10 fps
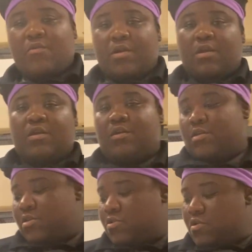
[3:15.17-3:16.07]
For the
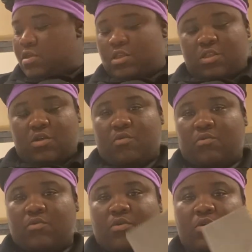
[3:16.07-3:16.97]
last
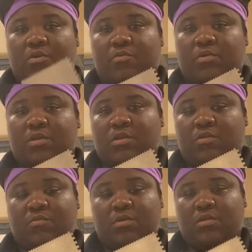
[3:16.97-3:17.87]
few steps,
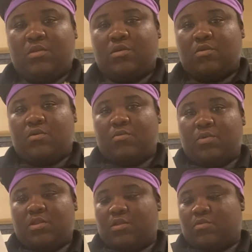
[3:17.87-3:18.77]
we're going to
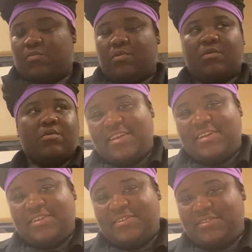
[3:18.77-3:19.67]
use
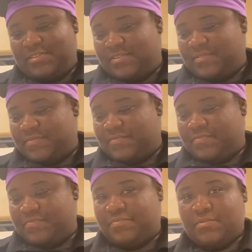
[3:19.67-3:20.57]
the scraper with
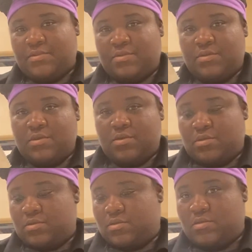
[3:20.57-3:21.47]
the crinkles in it
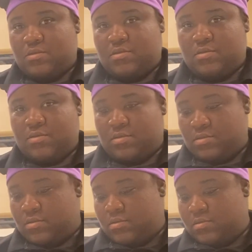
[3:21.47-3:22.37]
to
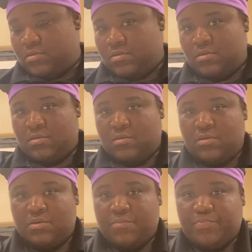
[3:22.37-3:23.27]
smooth the cake
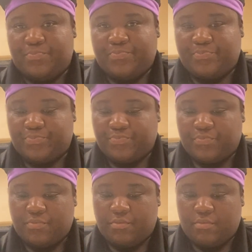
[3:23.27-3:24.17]
out real
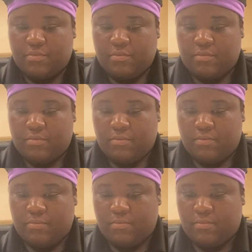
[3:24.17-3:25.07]
nice
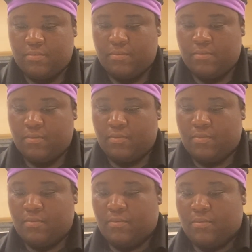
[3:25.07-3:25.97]
and
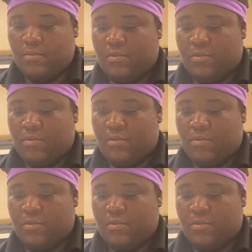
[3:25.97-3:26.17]
gentle.